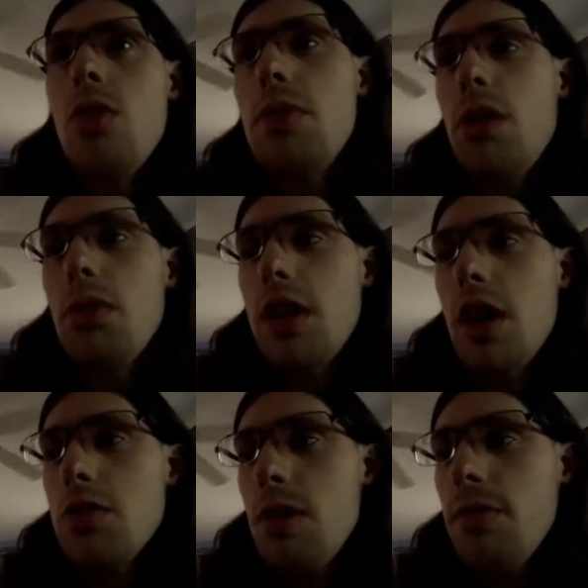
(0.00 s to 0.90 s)
I'll be able to
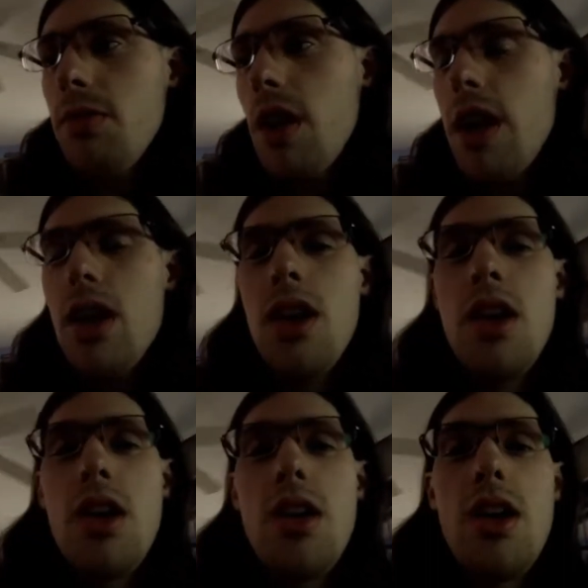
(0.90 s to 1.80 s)
catch my flight.
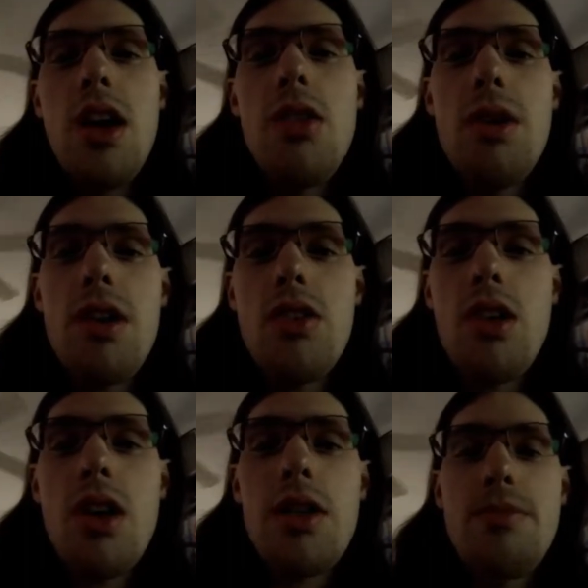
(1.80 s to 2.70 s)
Anyways,
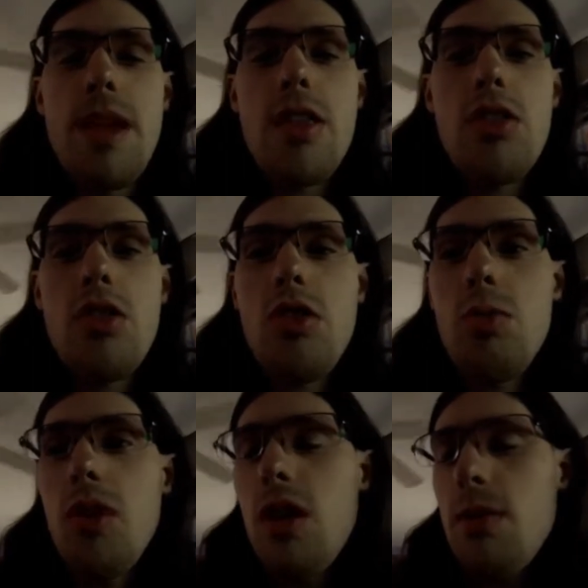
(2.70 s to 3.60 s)
uh, that's the
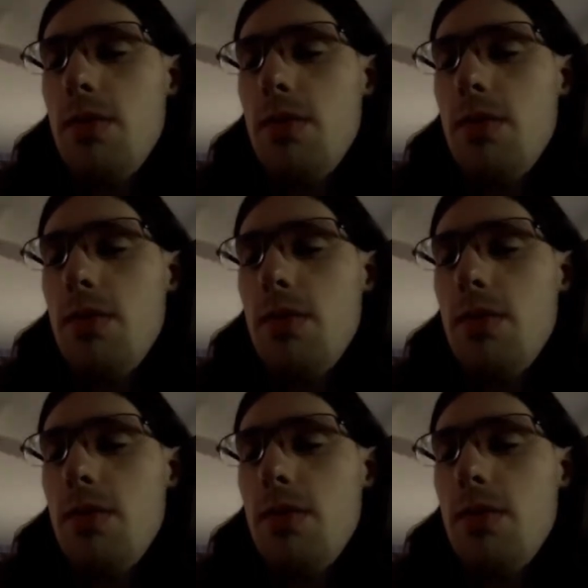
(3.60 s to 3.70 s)
small